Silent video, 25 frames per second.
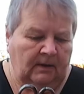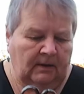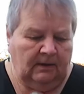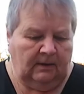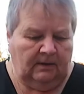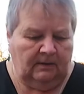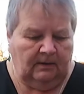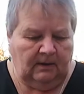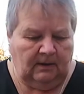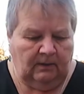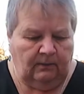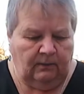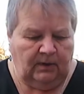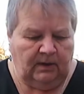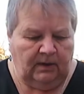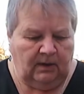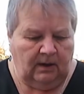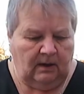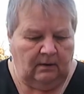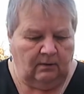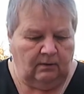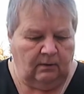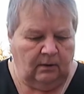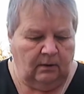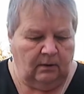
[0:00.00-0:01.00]
And there we
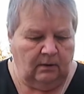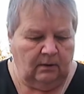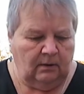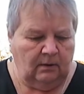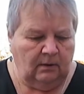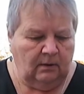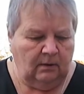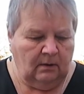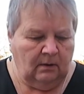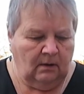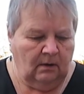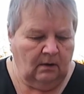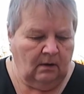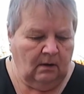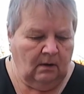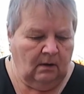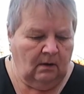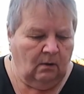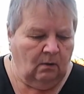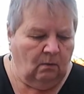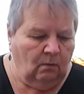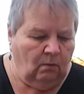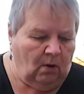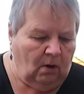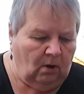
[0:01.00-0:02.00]
go.
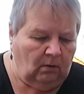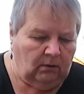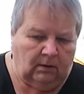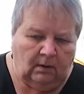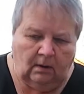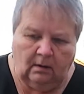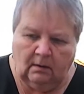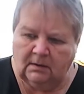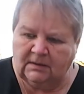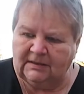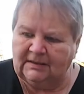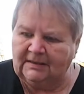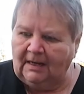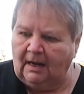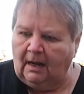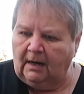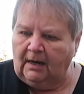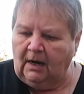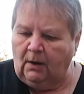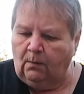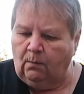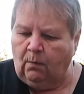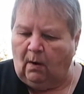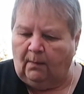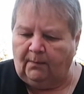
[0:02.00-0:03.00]
One
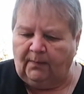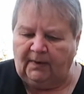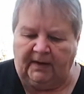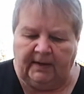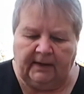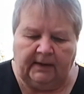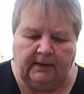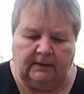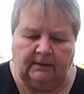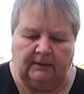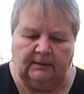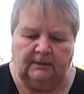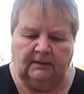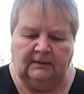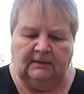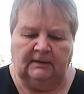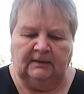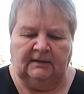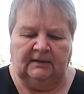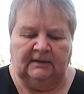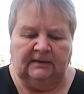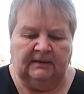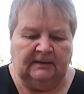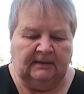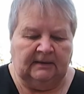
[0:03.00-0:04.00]
slightly wobbly,
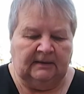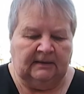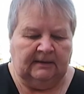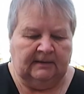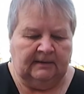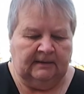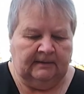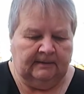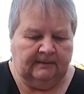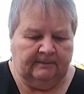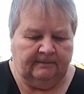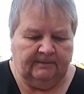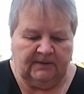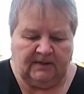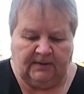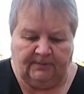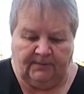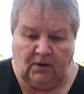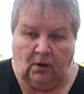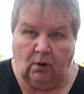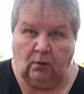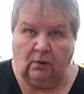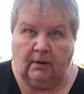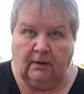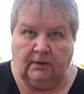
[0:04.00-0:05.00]
but I'm
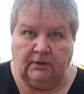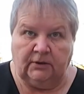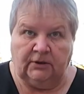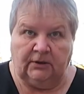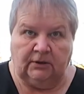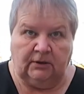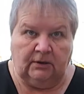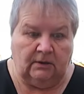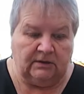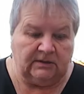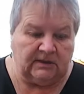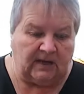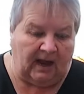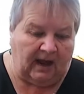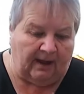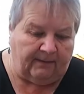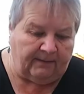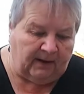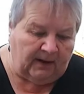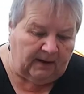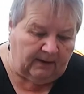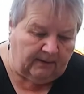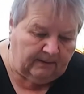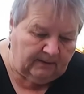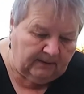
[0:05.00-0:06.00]
not going to use a
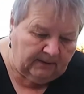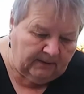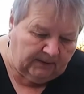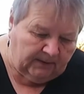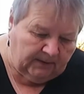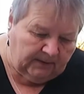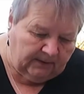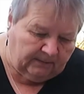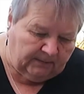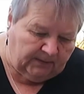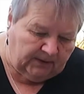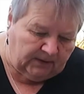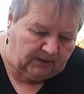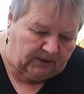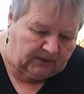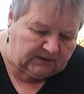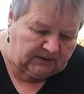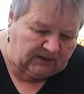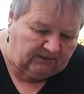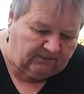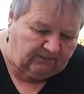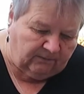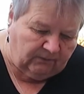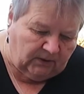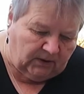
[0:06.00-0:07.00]
hammer because
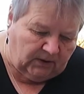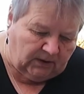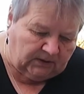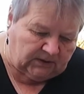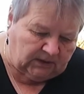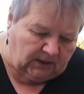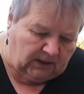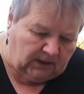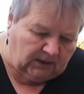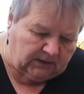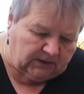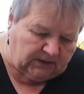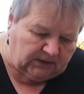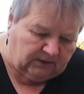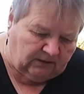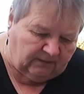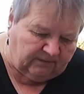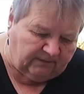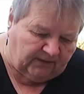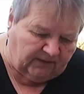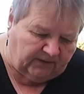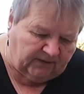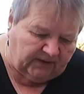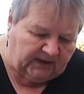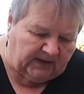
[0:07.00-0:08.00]
I've worked hard
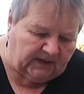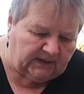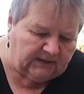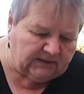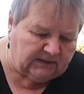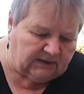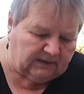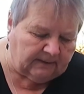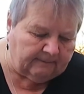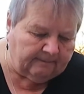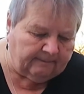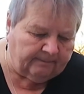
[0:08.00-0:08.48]
enough on this.